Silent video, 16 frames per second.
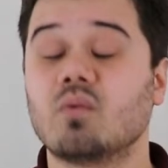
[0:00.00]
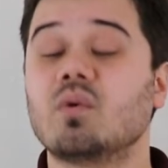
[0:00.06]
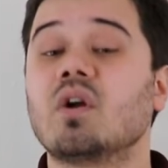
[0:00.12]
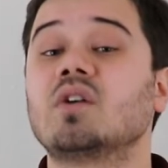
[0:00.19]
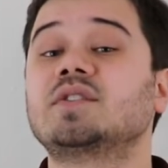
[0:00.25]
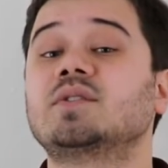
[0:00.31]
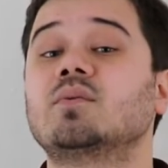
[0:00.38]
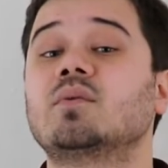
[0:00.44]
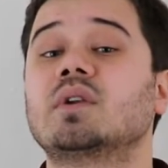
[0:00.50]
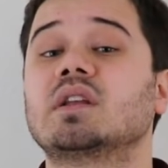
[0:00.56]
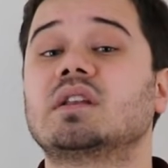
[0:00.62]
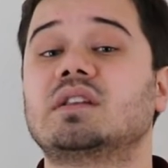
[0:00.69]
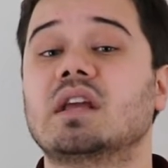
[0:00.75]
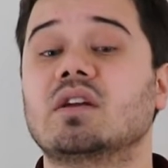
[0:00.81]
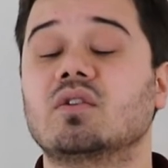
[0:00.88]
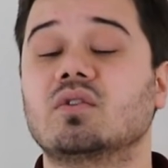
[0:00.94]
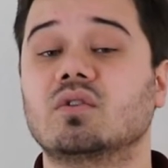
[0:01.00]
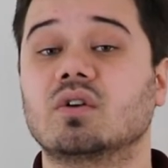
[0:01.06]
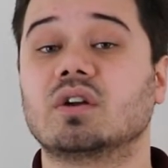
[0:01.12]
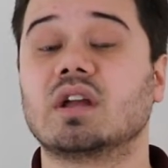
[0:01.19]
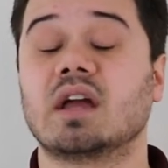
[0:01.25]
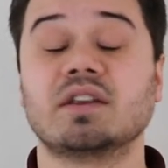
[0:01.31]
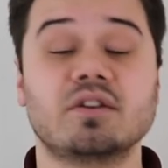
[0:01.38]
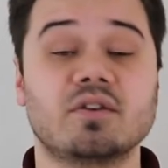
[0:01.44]
We also want to take a
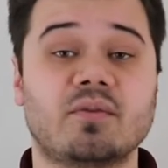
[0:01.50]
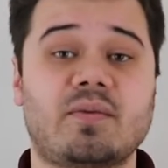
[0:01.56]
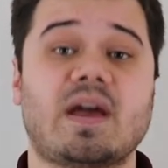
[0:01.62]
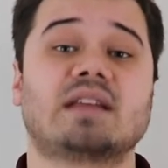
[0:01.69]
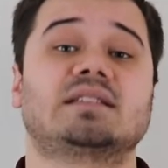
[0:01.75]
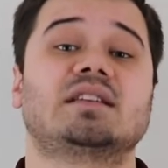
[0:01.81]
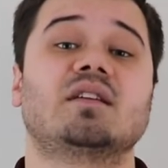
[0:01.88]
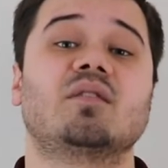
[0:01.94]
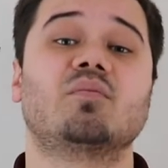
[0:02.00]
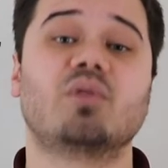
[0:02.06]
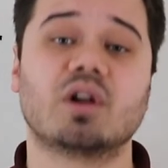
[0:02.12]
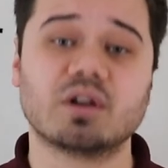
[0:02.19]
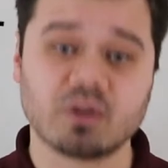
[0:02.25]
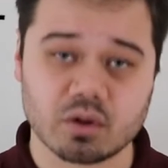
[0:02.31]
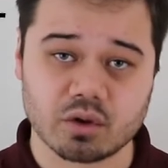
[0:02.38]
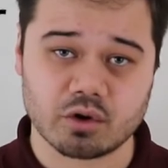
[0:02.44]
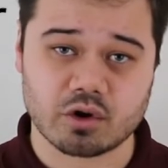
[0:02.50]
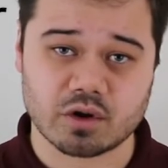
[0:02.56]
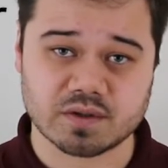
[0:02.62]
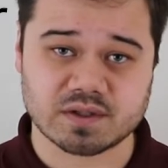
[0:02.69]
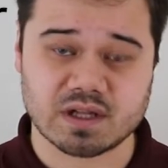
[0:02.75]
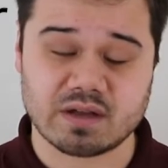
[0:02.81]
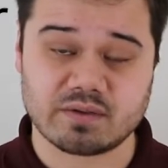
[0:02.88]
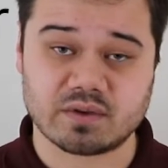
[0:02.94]
look at your fasting blood
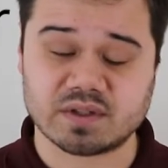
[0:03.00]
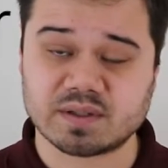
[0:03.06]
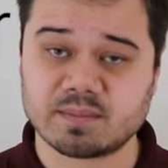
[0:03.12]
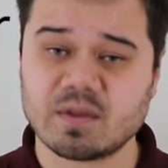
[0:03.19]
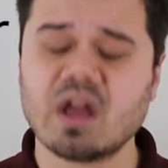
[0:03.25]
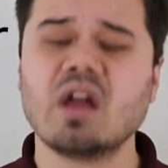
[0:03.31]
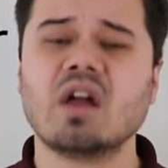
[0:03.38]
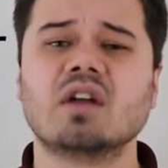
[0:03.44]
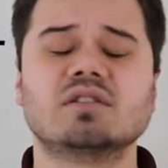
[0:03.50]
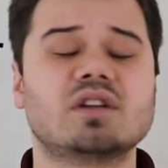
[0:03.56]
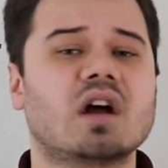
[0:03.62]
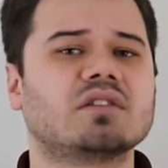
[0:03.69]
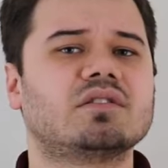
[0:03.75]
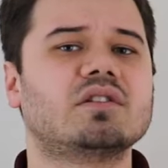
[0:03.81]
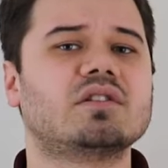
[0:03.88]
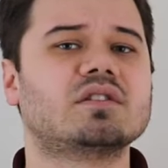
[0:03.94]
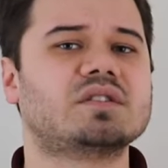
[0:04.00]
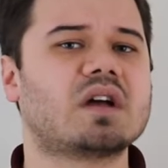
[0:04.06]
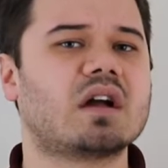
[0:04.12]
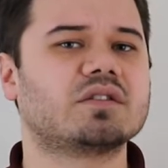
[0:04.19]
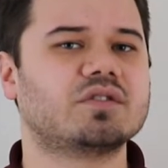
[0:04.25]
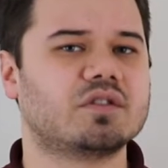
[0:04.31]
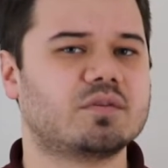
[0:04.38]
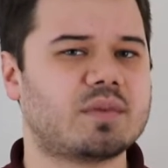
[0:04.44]
glucose levels. Talk to your
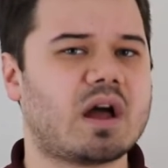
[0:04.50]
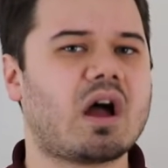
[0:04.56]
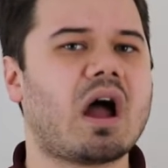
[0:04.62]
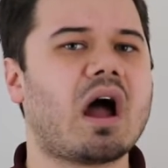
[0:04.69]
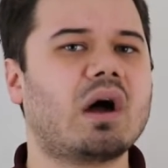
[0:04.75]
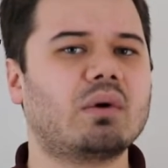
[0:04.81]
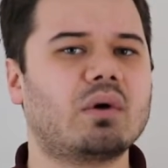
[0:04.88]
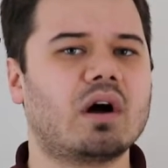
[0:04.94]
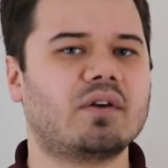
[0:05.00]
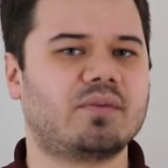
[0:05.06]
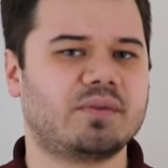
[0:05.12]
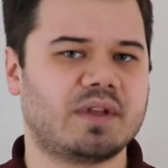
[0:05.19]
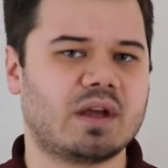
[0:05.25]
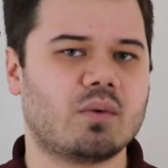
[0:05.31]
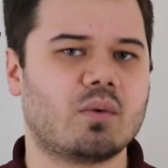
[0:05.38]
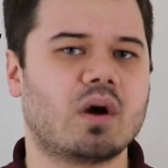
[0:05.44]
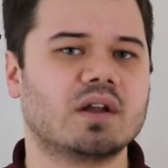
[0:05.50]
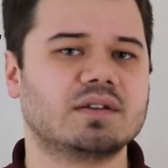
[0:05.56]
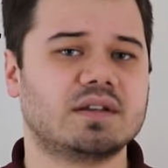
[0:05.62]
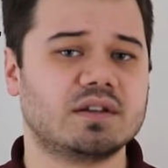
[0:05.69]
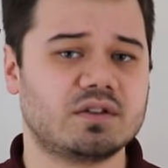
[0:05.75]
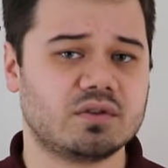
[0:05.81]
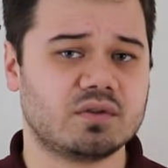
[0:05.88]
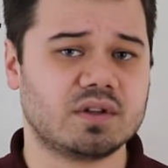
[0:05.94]
doctor about how often they
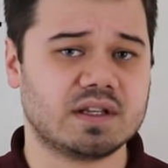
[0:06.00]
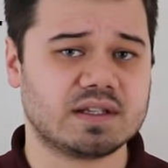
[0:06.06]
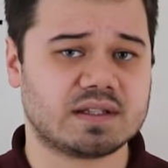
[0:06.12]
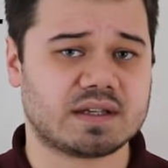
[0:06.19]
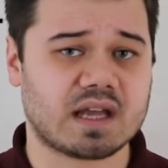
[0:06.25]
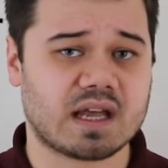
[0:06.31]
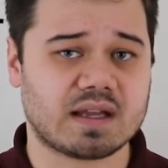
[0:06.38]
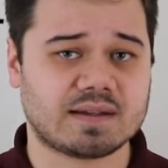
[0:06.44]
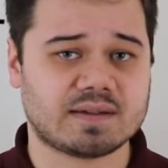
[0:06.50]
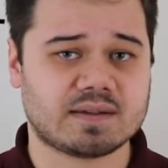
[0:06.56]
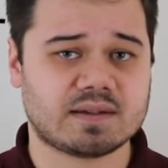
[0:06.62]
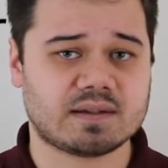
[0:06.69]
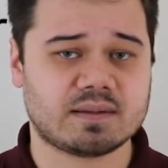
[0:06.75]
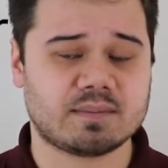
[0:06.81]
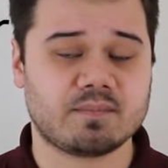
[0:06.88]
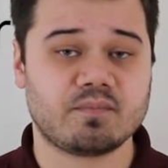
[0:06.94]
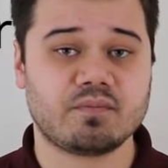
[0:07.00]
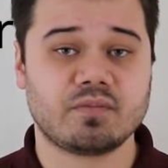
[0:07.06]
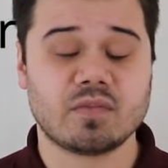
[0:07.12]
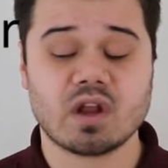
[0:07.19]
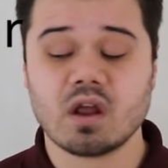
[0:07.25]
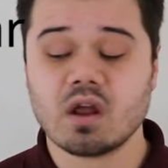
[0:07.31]
want to do these tests.